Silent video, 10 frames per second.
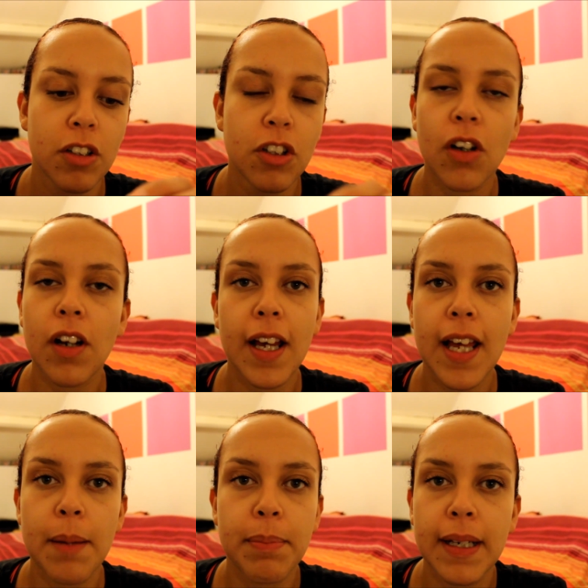not like
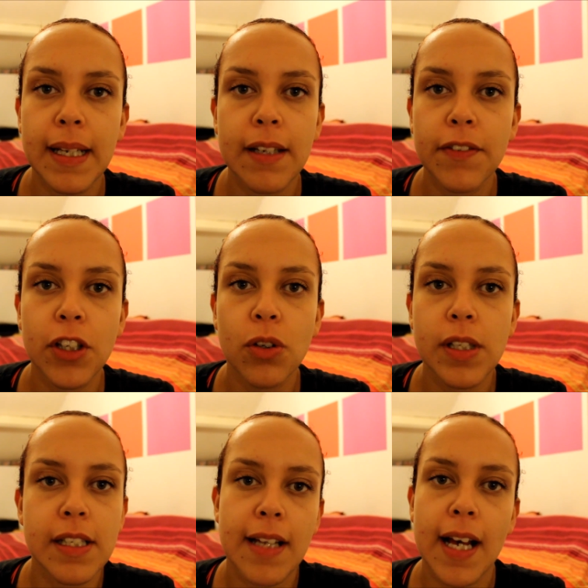I believe in all
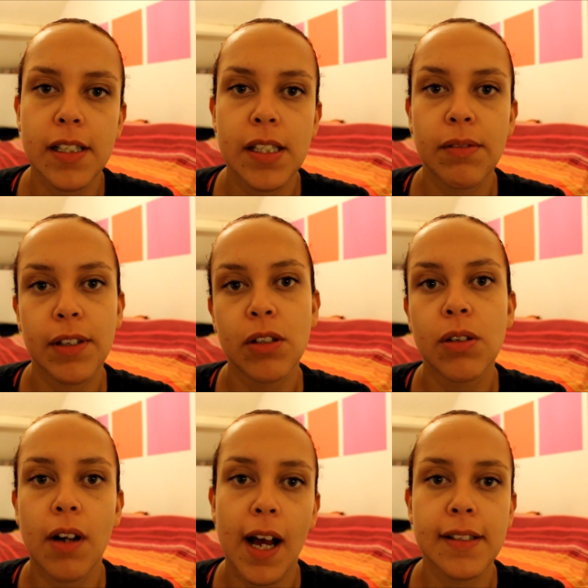these
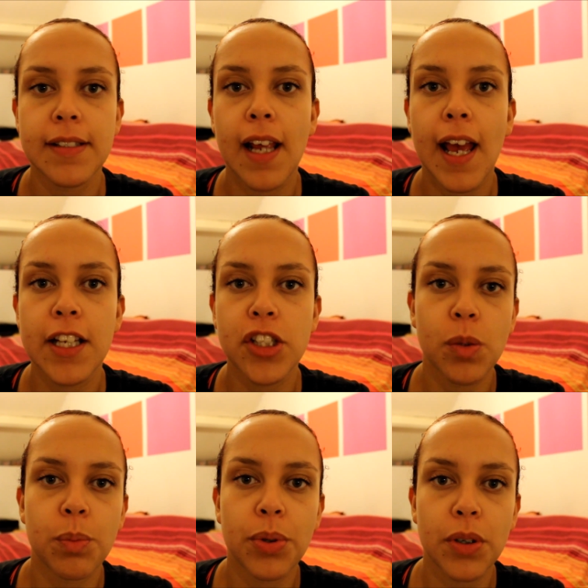anti-wrinkle or
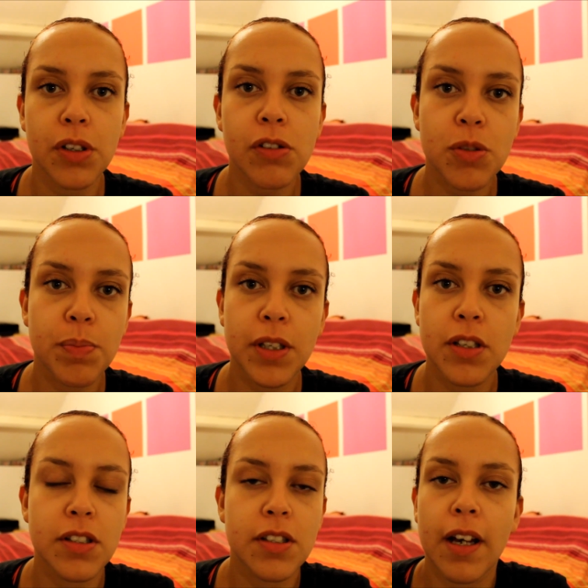anti-aging products,
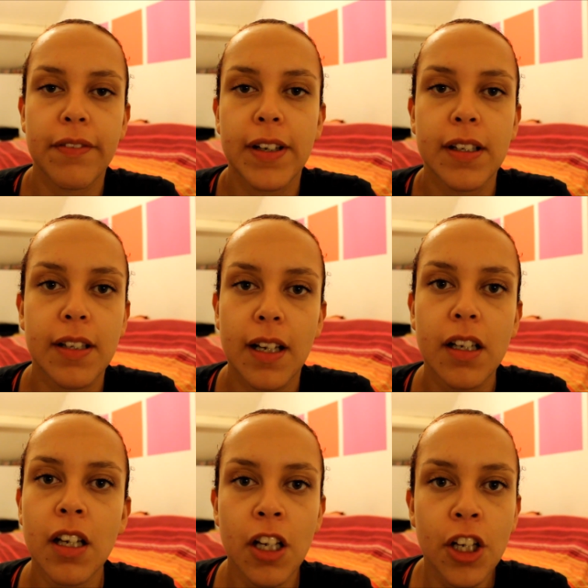because I think
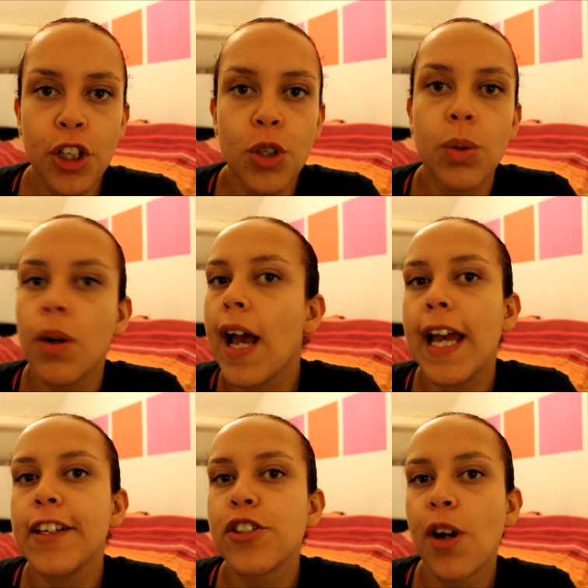that you will
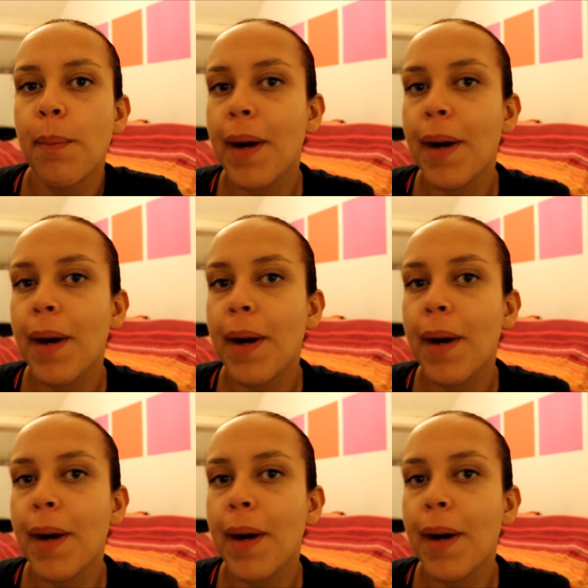age no